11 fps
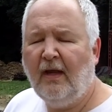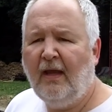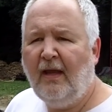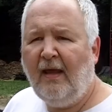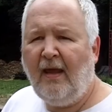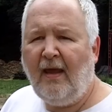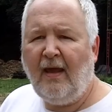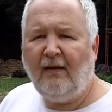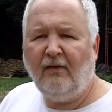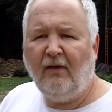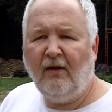Mm-hmm.
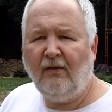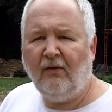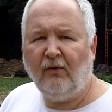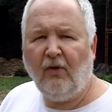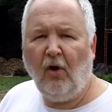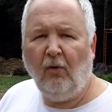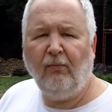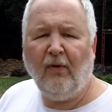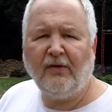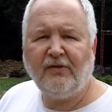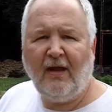And their hope
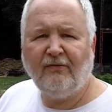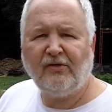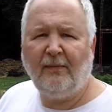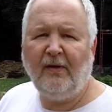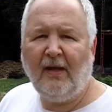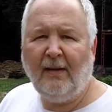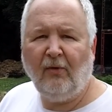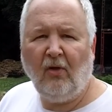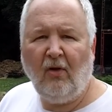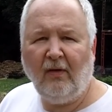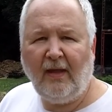was to have somebody come
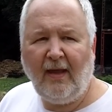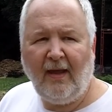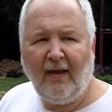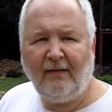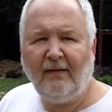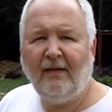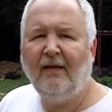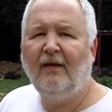along and